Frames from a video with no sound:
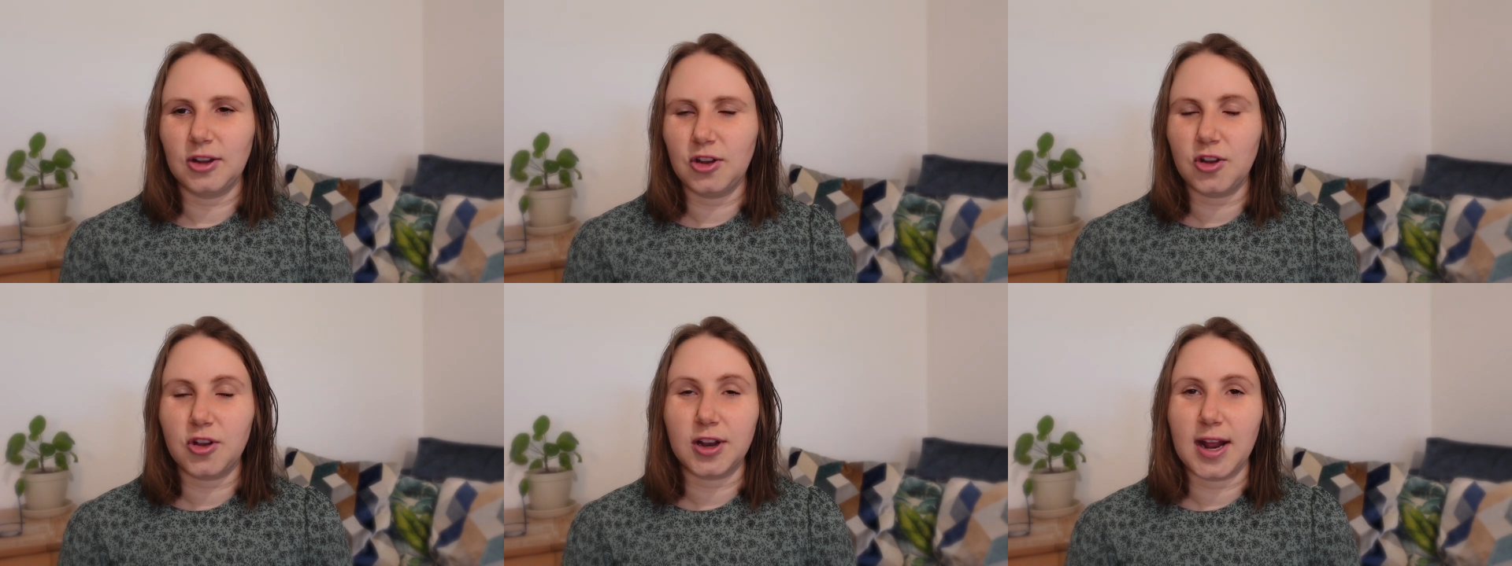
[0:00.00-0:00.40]

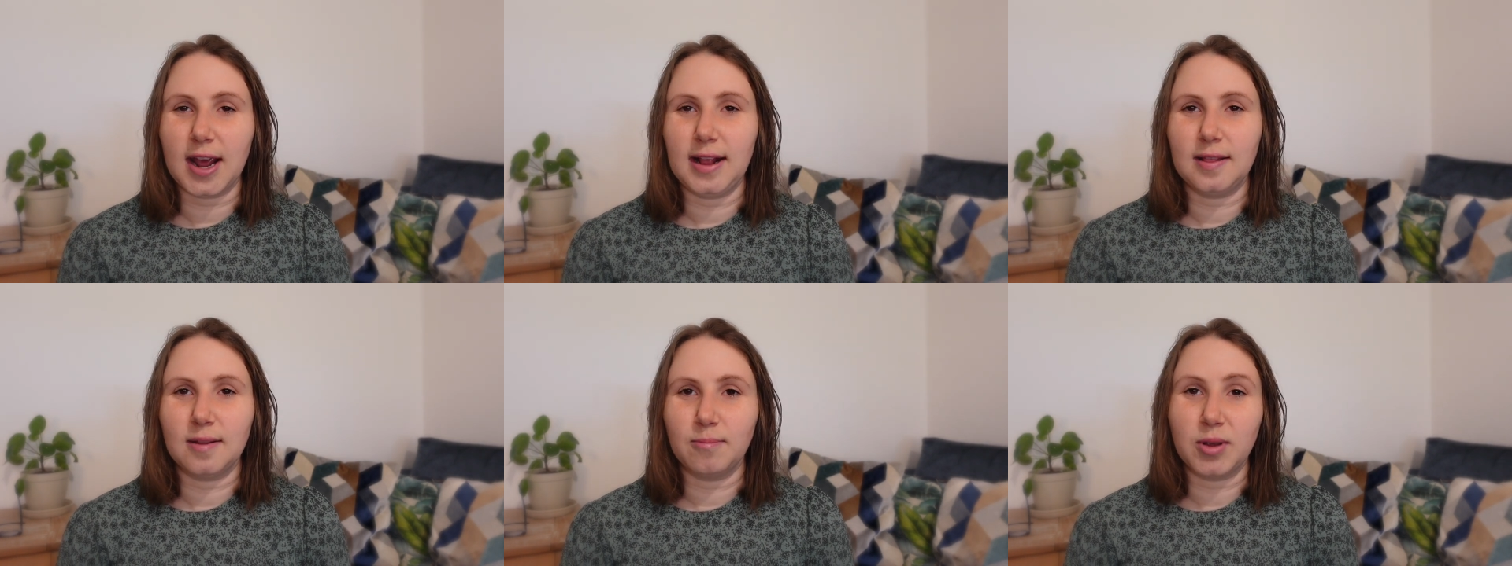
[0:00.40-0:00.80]
you could
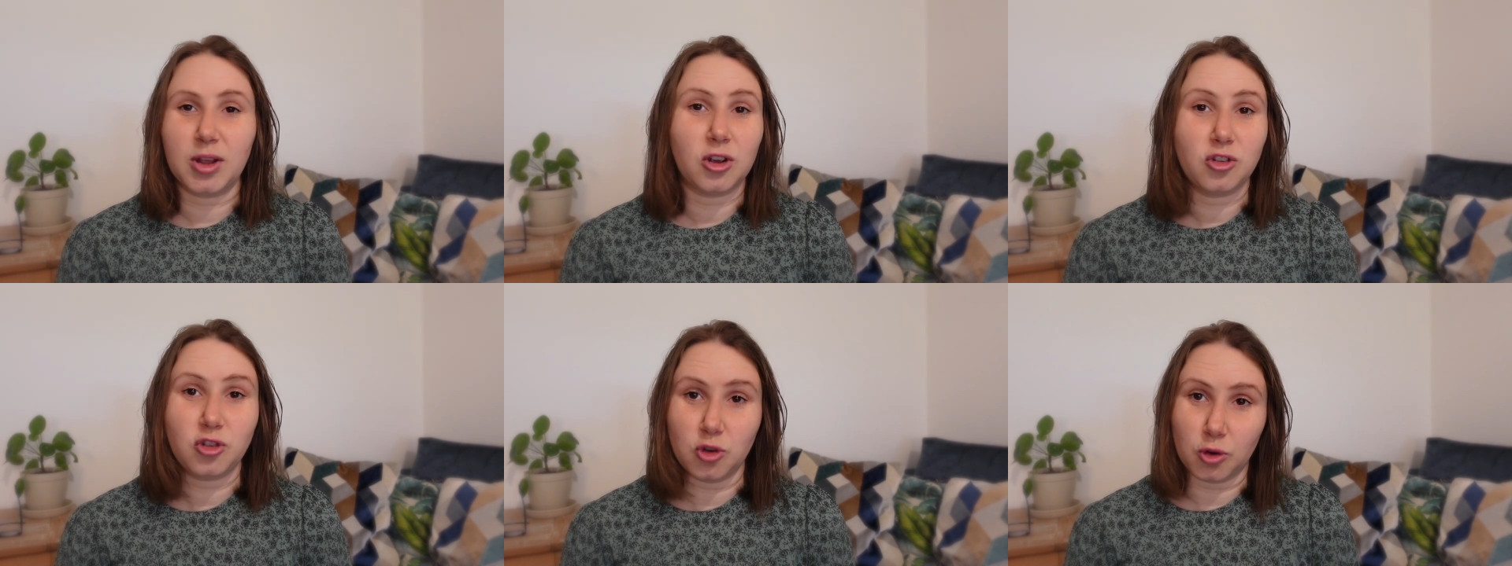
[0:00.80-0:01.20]
hate them
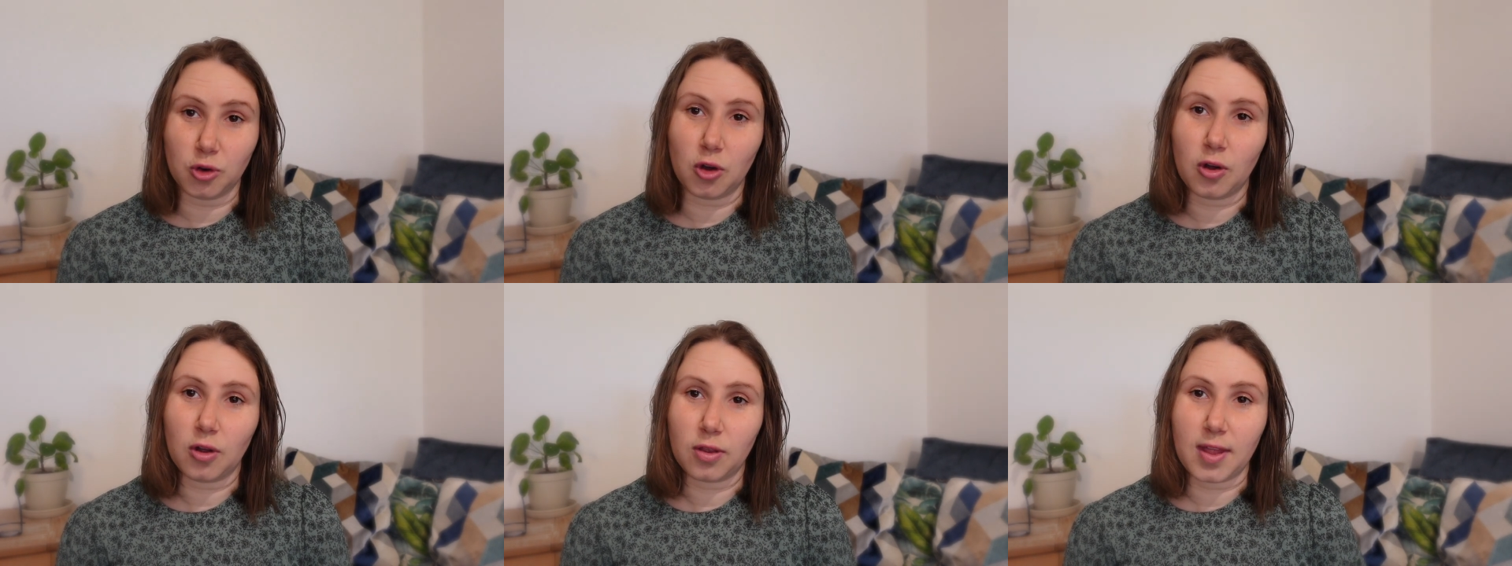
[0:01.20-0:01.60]
because you're
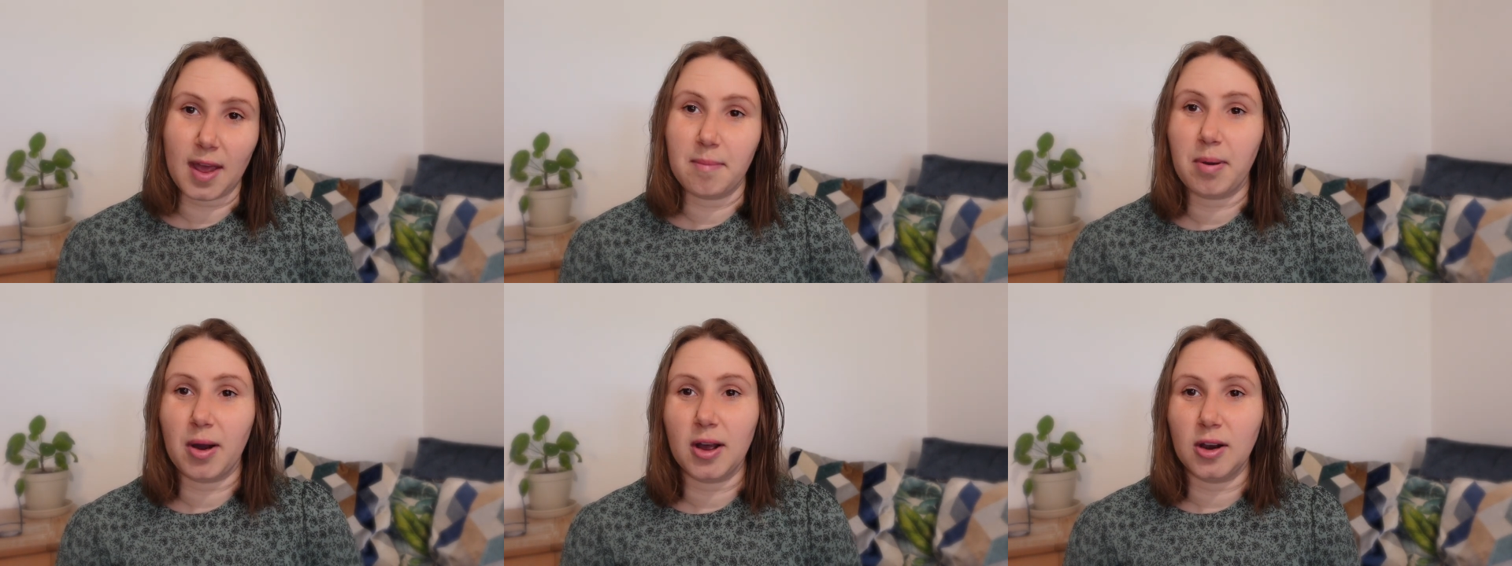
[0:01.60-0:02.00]
not their
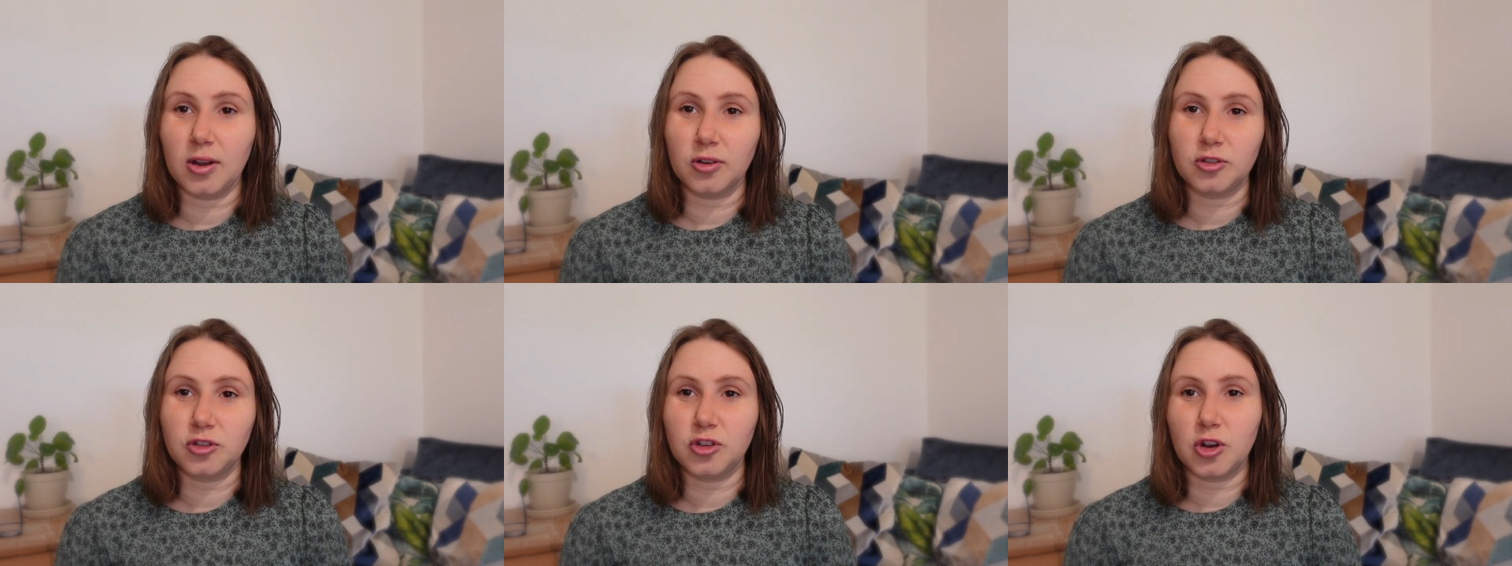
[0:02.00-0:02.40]

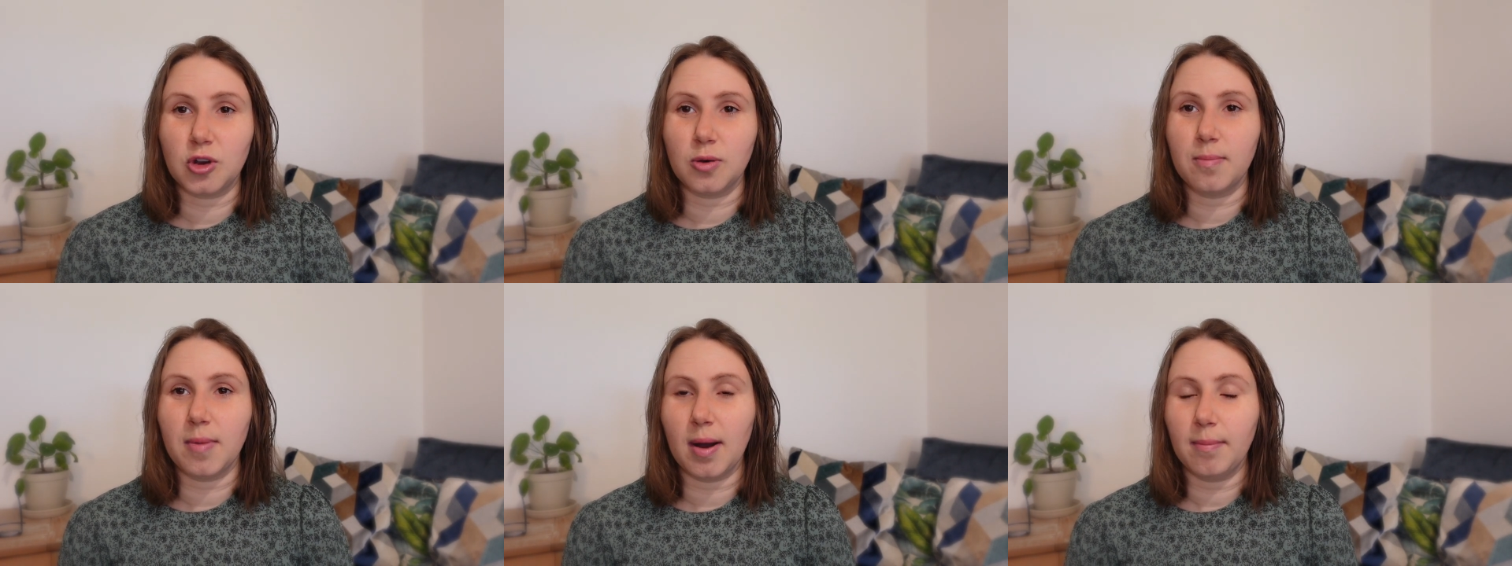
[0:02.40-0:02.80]

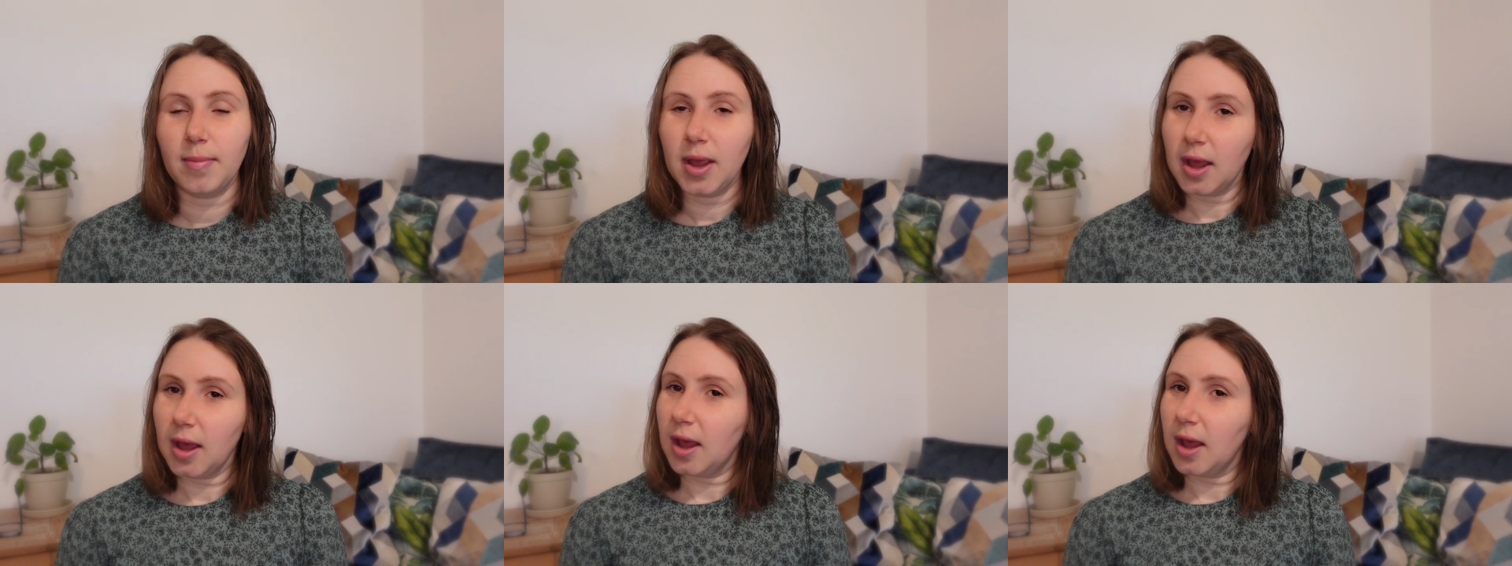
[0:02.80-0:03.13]
biological mum.